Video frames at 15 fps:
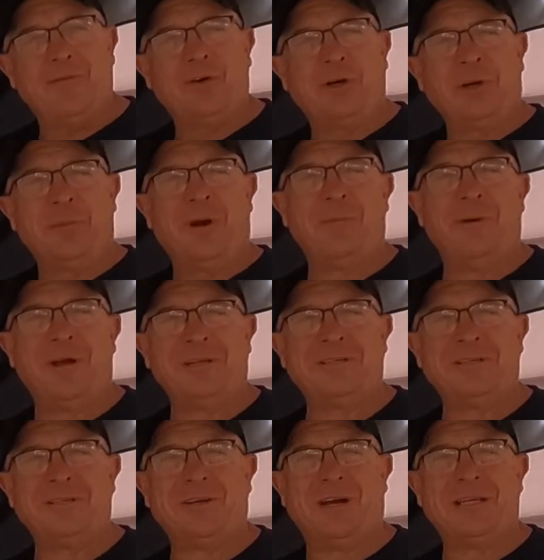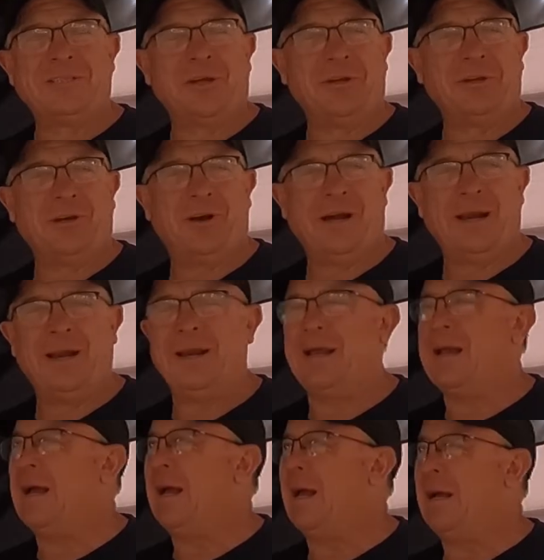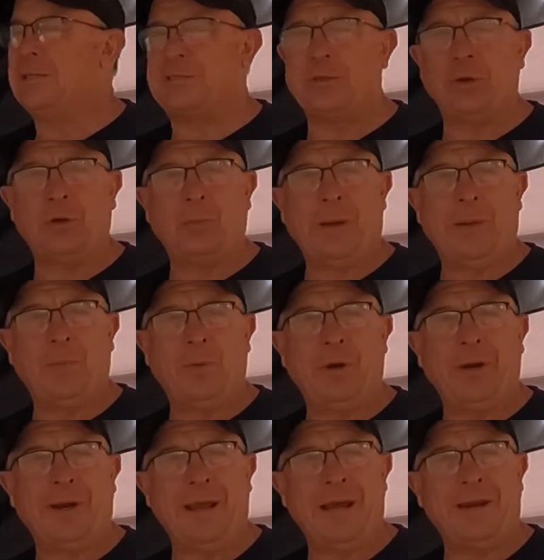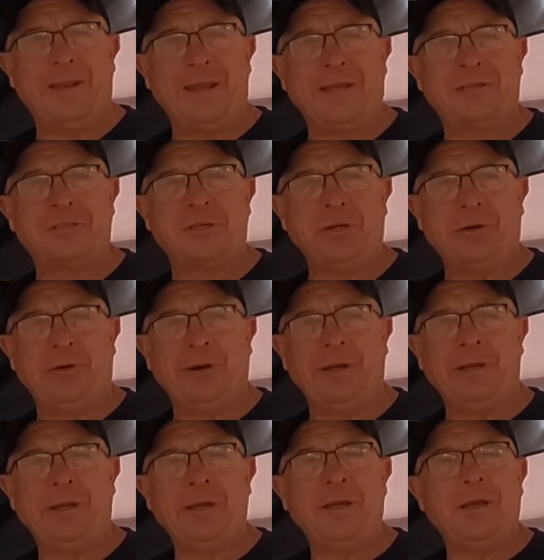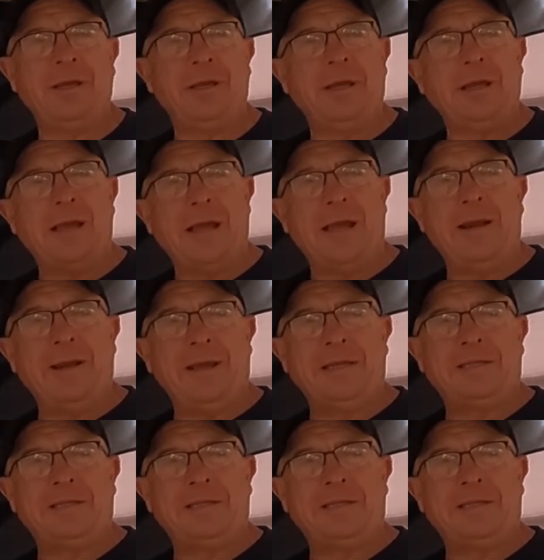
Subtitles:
a look at my merchandise online. It's all one word, Out There Touring at